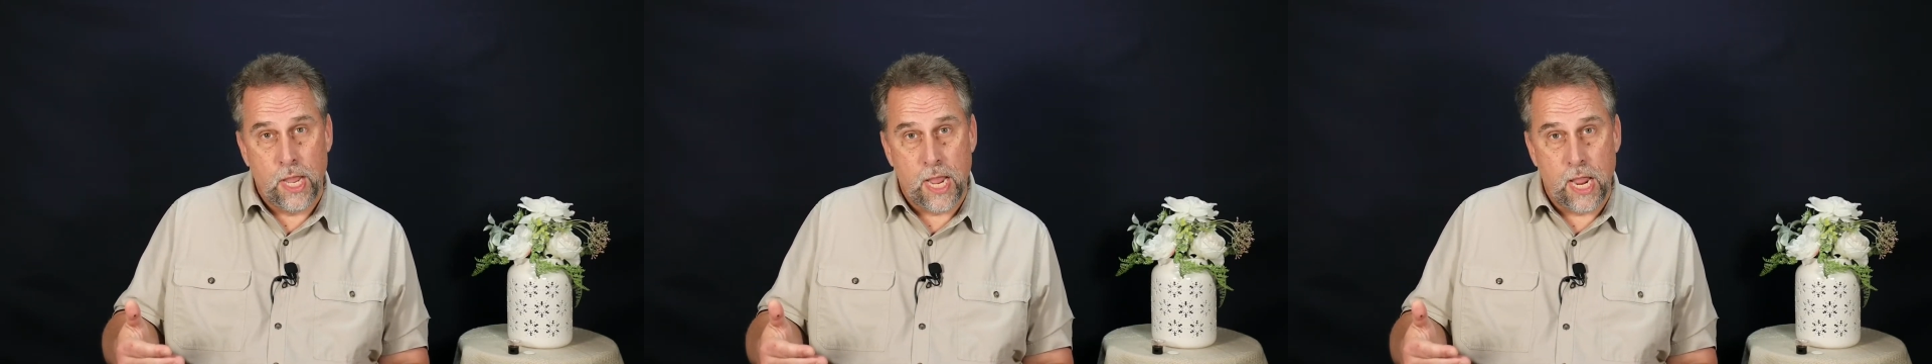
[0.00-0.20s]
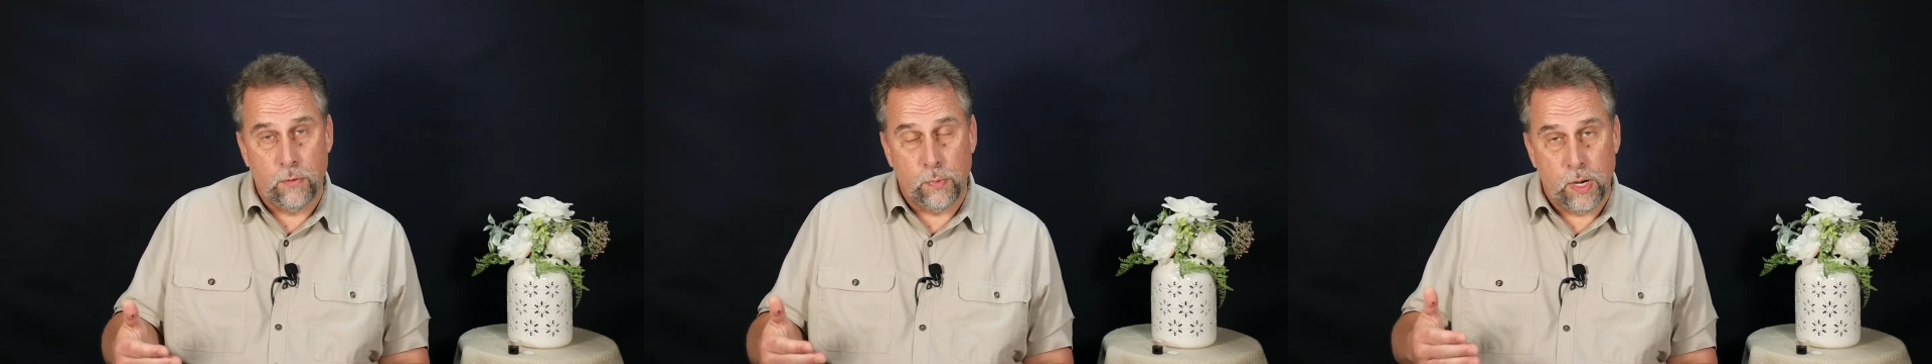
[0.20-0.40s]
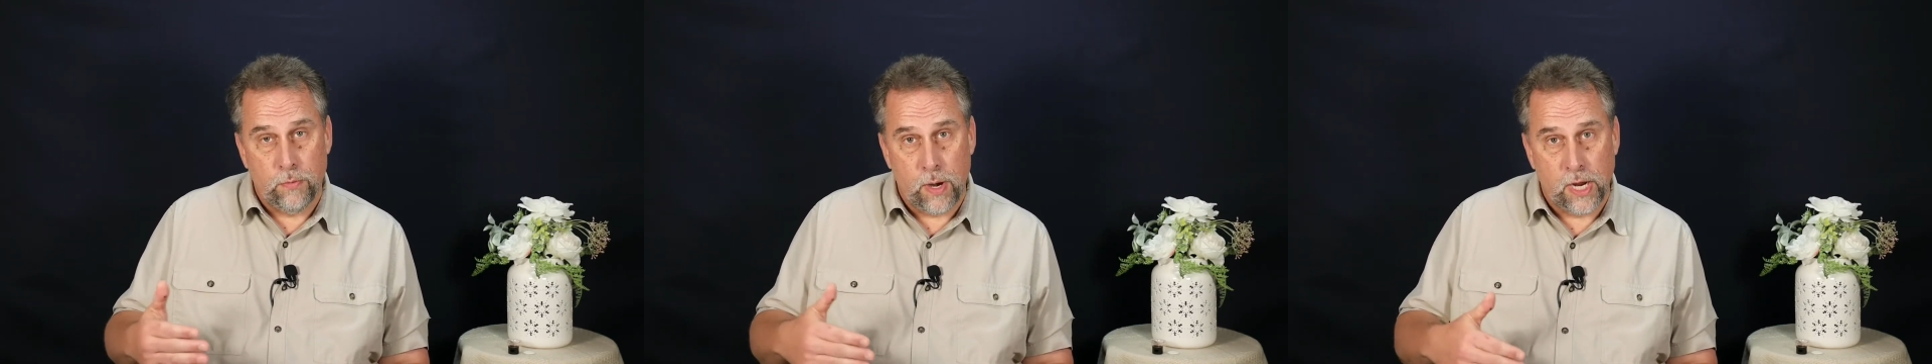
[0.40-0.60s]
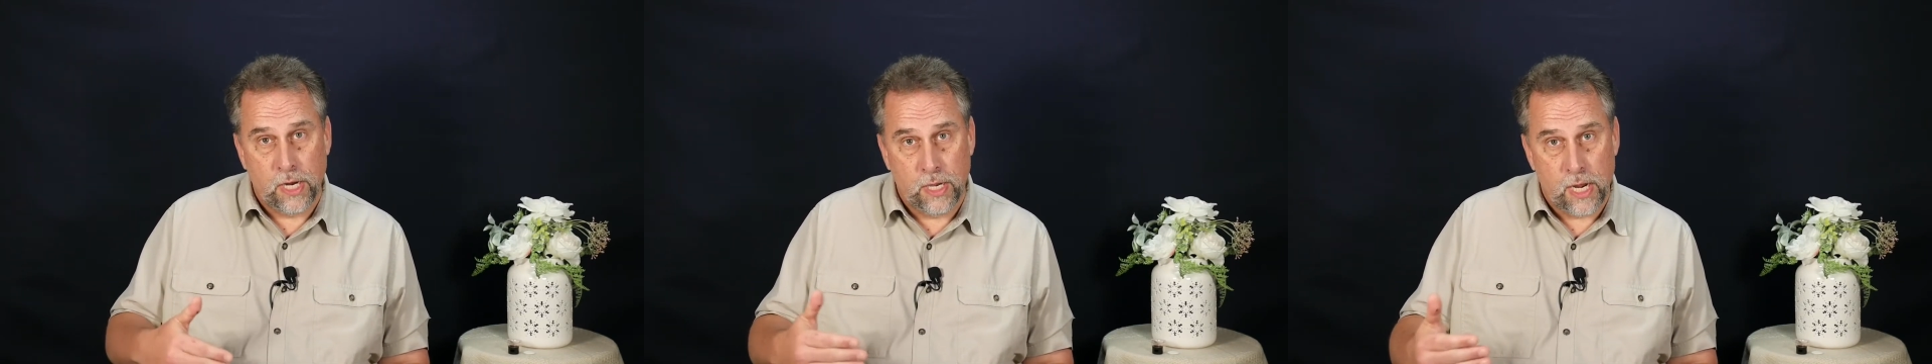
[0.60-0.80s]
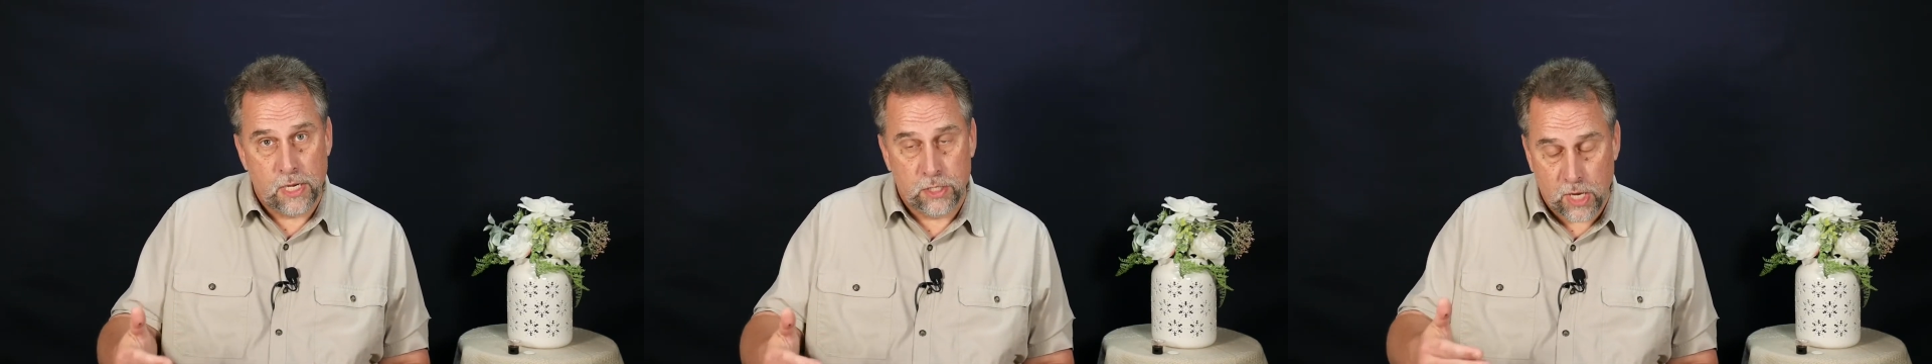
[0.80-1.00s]
and we
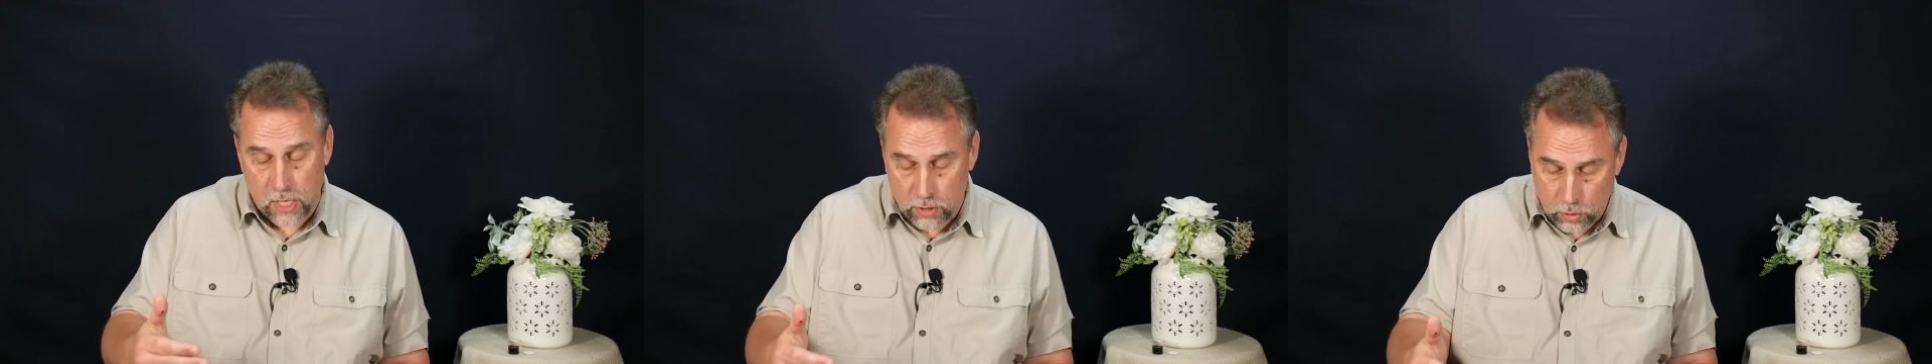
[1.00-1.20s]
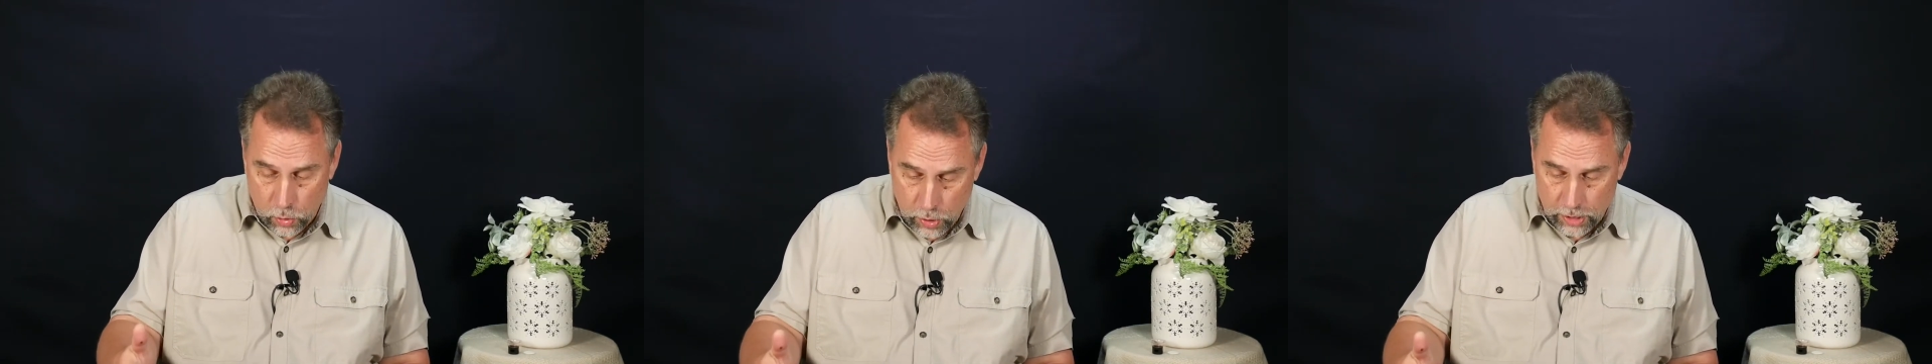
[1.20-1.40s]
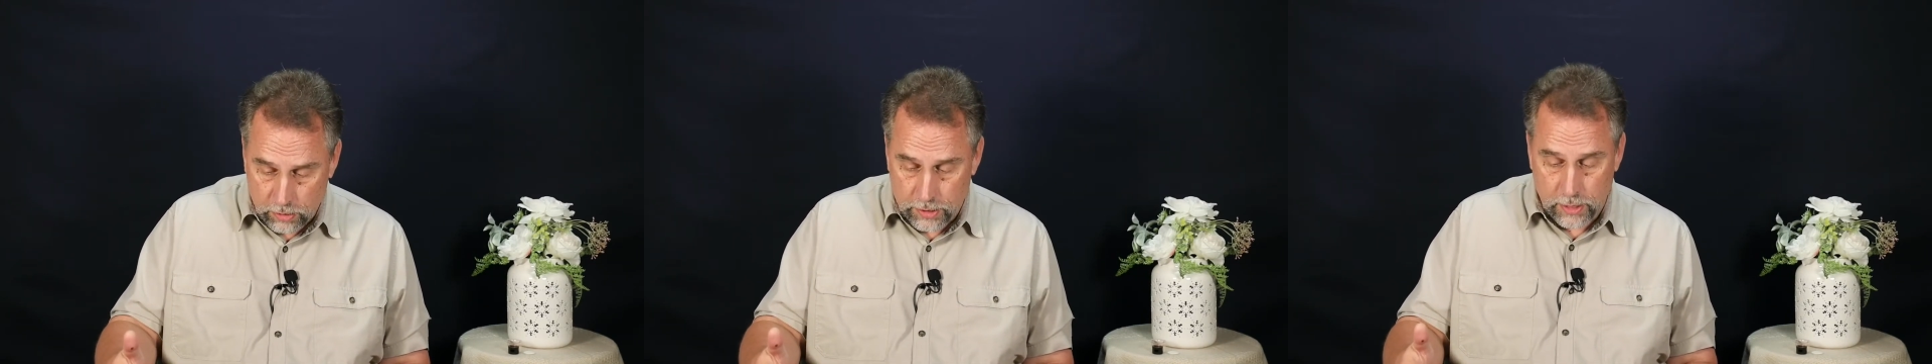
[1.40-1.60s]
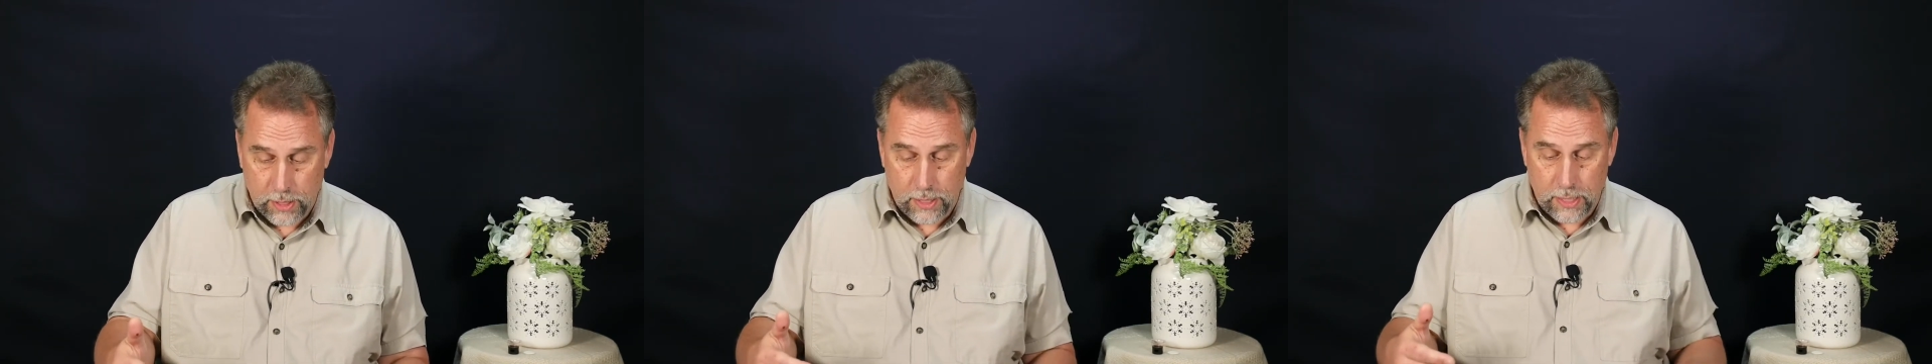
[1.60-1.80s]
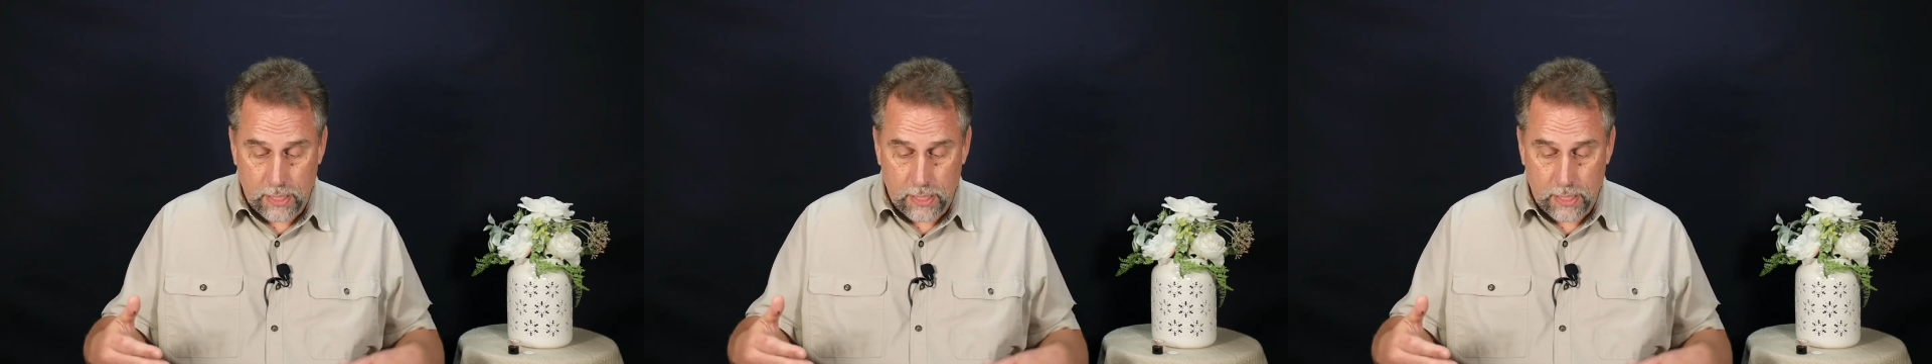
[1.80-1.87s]
recognize God's loyalty,